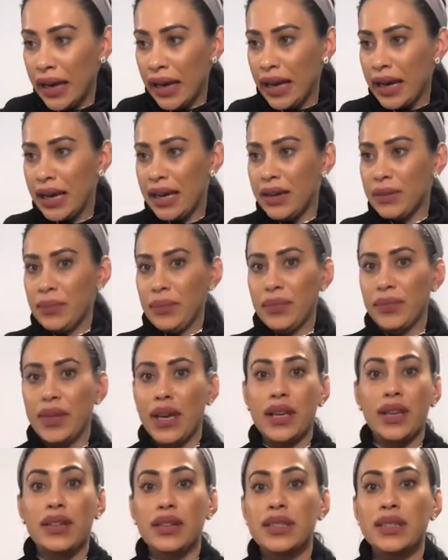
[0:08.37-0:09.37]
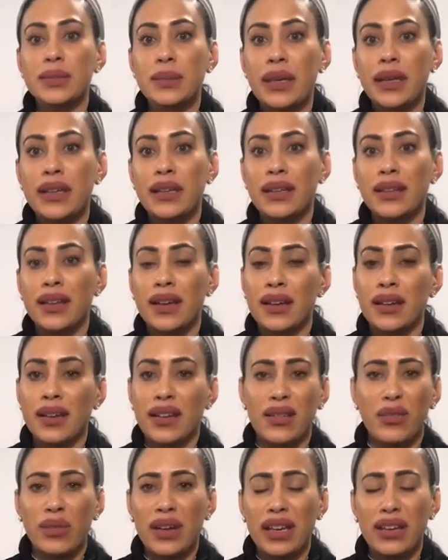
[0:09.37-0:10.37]
I know it's been
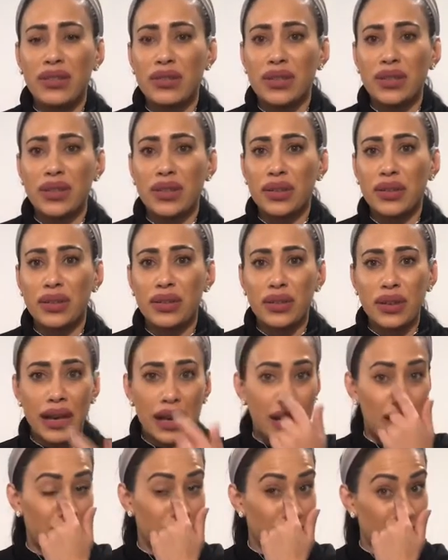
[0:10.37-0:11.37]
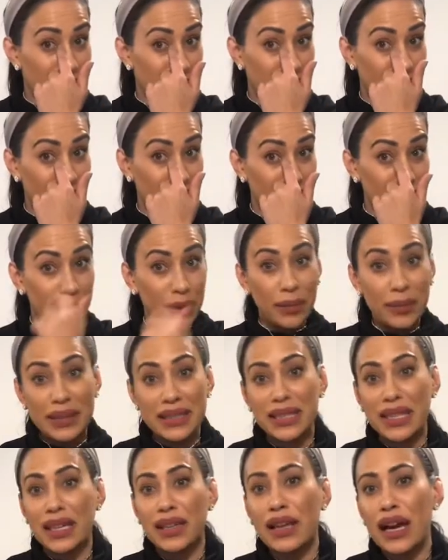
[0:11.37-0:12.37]
a week or two, been a little bit
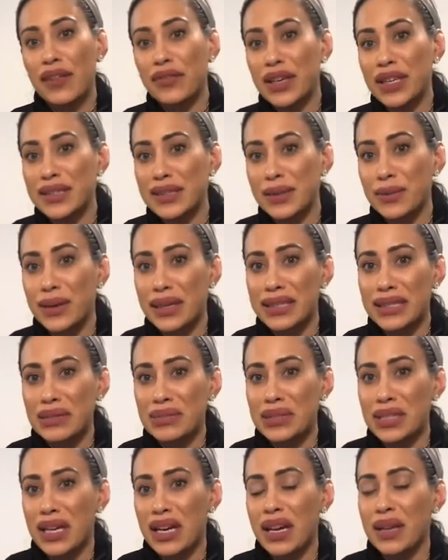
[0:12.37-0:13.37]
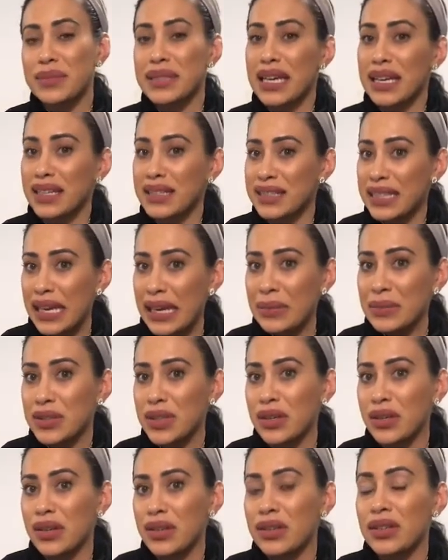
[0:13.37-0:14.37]
busy, life gets in the way sometimes, had exams
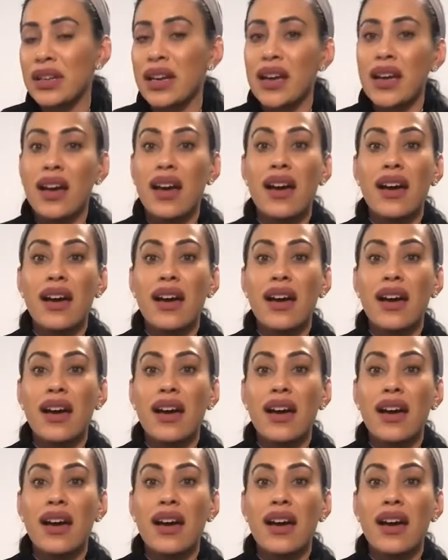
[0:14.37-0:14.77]
on.